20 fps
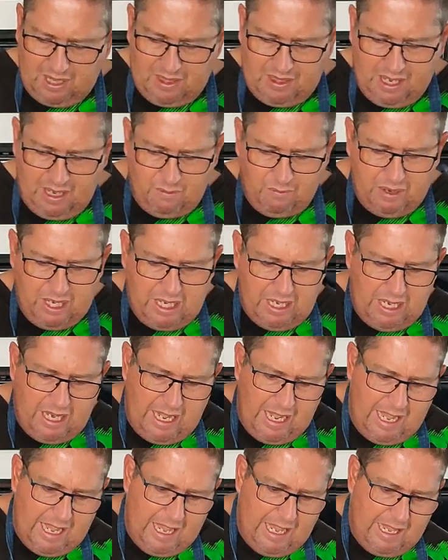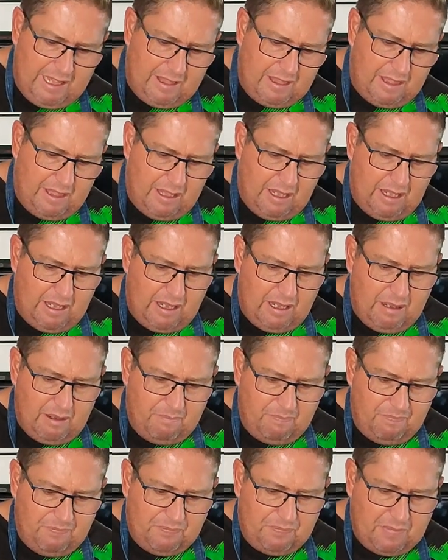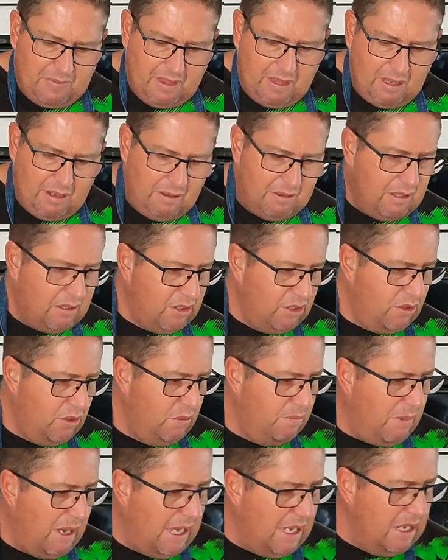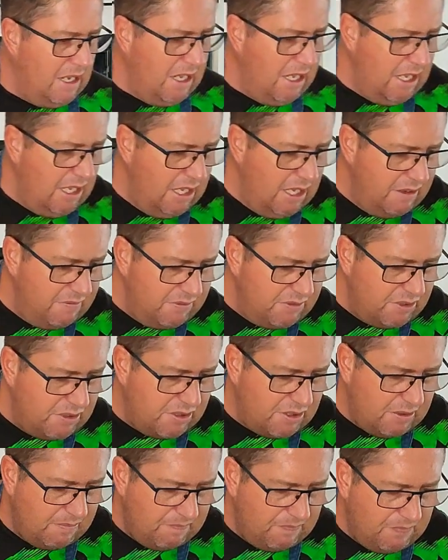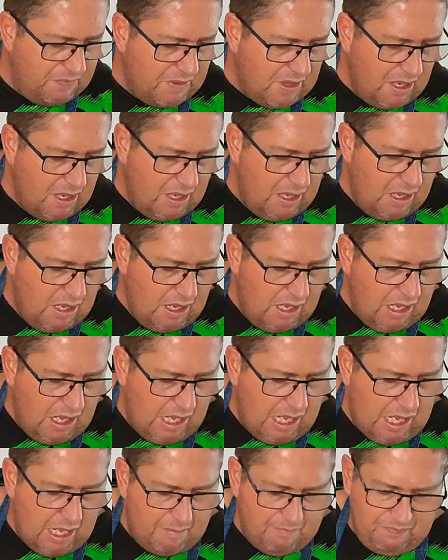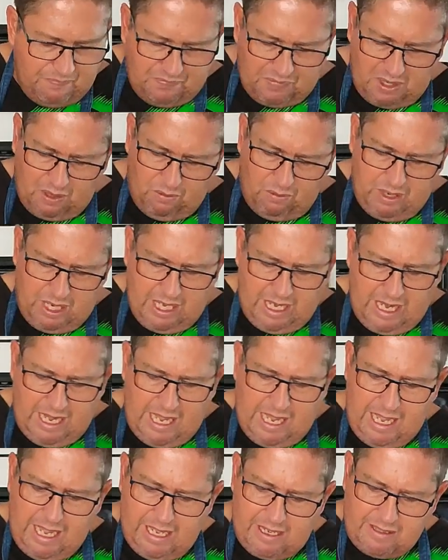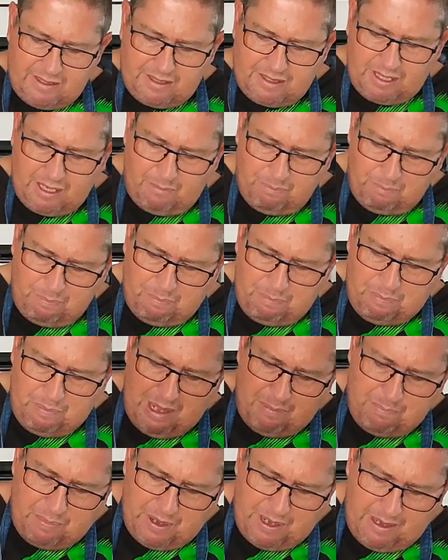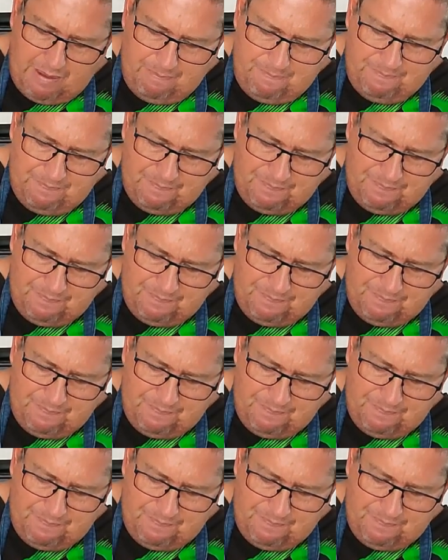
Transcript: Then we're going to add the 2 bay leaves. We're going to add some pepper.